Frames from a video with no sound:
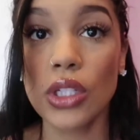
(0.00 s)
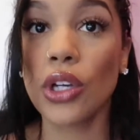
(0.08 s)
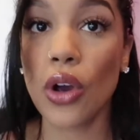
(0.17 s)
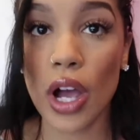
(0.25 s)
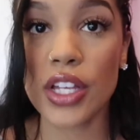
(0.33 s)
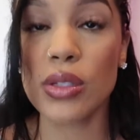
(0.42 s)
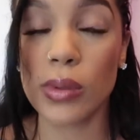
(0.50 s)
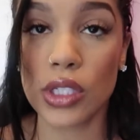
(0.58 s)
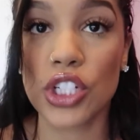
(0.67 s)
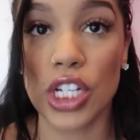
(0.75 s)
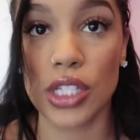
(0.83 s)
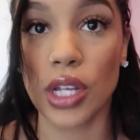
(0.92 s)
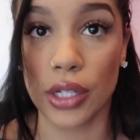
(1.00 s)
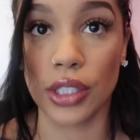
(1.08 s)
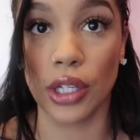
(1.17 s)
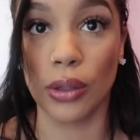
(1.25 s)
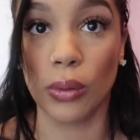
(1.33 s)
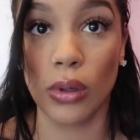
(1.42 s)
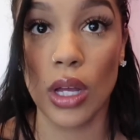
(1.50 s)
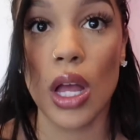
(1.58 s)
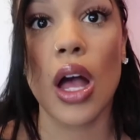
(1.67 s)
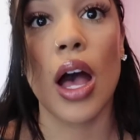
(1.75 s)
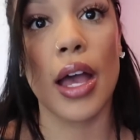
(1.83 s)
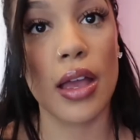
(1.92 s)
your husband cheats on you.
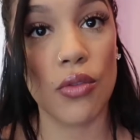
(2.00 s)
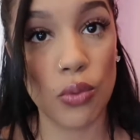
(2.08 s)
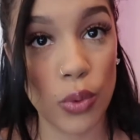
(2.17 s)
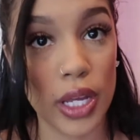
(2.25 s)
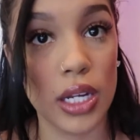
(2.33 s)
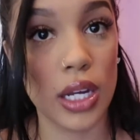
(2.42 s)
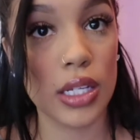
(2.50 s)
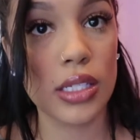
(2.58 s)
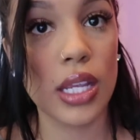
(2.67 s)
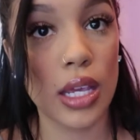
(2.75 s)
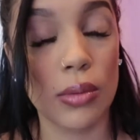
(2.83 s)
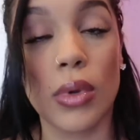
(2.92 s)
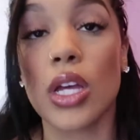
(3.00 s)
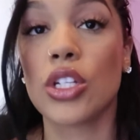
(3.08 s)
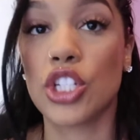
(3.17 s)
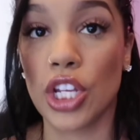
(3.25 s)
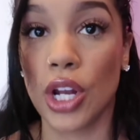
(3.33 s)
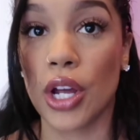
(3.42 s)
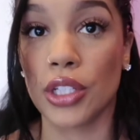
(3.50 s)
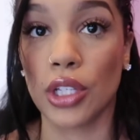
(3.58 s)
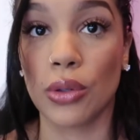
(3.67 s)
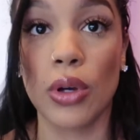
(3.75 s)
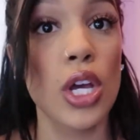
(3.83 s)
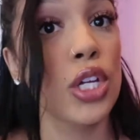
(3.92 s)
I have witnessed him cheat on
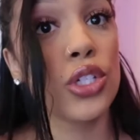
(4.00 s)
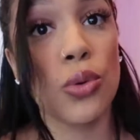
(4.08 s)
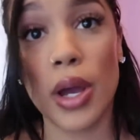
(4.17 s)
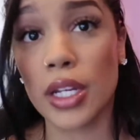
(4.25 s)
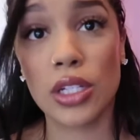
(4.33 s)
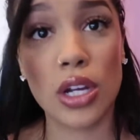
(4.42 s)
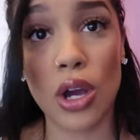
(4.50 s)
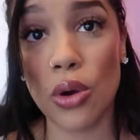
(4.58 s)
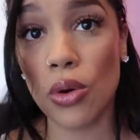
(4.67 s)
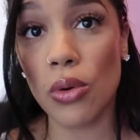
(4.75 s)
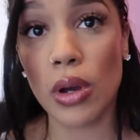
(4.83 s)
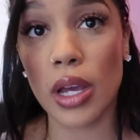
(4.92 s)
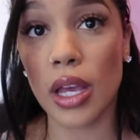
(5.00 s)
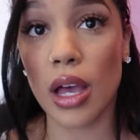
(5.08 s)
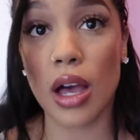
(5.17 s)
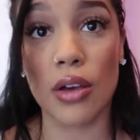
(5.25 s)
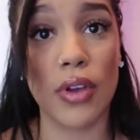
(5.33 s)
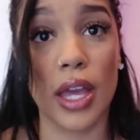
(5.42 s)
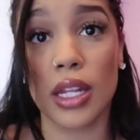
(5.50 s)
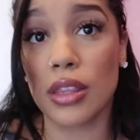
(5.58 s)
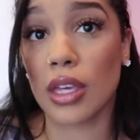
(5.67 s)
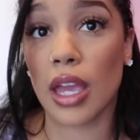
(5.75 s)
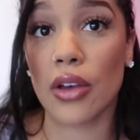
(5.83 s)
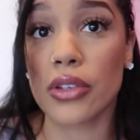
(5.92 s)
you. Do I know of
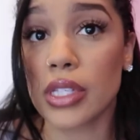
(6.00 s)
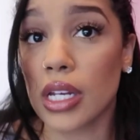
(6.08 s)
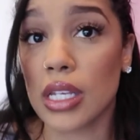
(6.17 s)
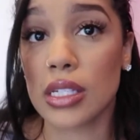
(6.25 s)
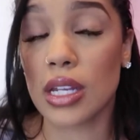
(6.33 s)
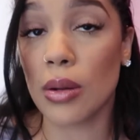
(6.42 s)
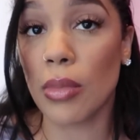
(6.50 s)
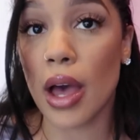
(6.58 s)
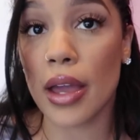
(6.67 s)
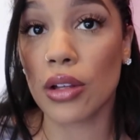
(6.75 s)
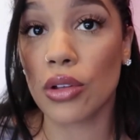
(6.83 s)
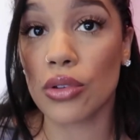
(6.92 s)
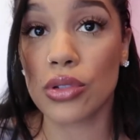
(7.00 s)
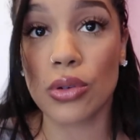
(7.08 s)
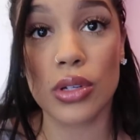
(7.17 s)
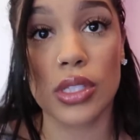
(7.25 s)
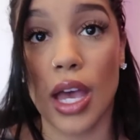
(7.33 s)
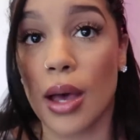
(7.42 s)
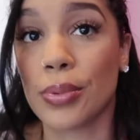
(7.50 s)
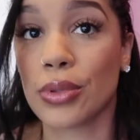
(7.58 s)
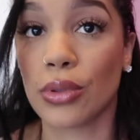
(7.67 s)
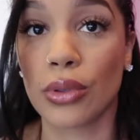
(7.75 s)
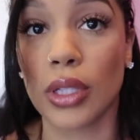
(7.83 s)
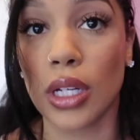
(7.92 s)
anything else that he's done behind closed doors?
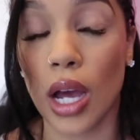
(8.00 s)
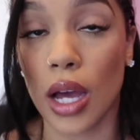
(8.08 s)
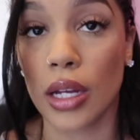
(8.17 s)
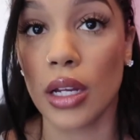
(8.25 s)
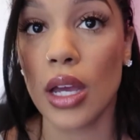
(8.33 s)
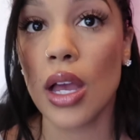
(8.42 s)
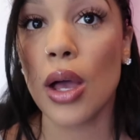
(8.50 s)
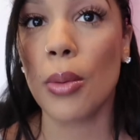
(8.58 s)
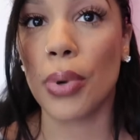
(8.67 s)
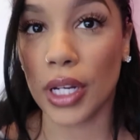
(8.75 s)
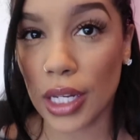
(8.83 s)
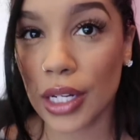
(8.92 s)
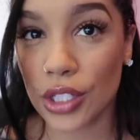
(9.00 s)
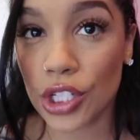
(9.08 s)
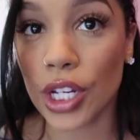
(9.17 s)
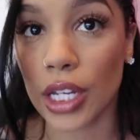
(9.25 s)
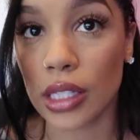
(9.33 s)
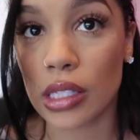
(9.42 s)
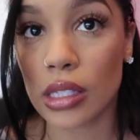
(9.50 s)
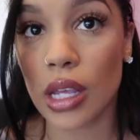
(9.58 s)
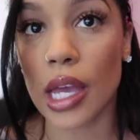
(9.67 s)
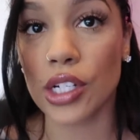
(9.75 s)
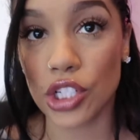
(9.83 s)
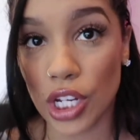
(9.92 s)
Absolutely not. But he cheats,
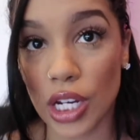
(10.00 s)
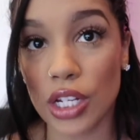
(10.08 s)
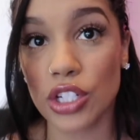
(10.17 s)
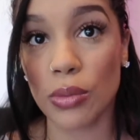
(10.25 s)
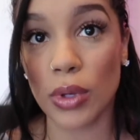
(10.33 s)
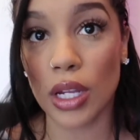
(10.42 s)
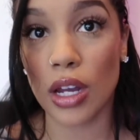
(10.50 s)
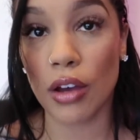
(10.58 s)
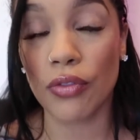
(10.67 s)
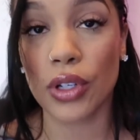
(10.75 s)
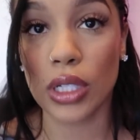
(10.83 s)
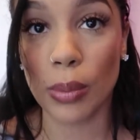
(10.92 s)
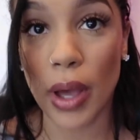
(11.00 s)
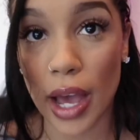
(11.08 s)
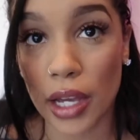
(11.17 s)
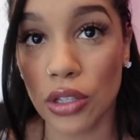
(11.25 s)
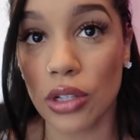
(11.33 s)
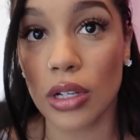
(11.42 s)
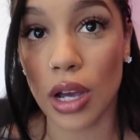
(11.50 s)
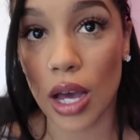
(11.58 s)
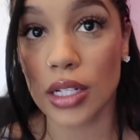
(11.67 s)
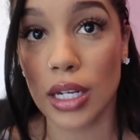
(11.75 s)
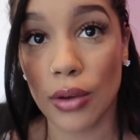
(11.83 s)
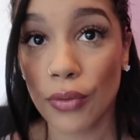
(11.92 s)
and cheating should be enough for you to pack your
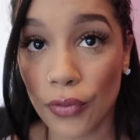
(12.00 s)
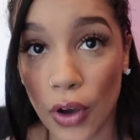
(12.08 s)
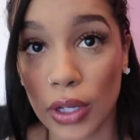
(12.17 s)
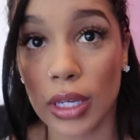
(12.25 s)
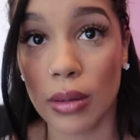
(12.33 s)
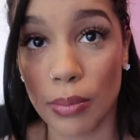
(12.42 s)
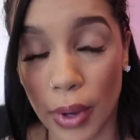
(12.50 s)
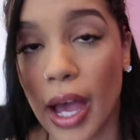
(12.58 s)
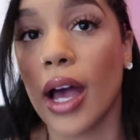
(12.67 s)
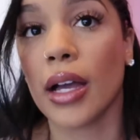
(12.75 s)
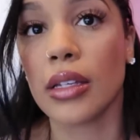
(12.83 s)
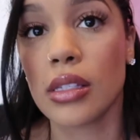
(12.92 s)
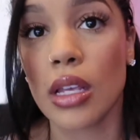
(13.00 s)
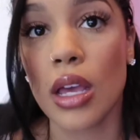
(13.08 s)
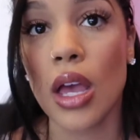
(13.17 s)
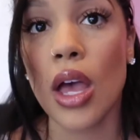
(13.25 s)
goddamn fucking bags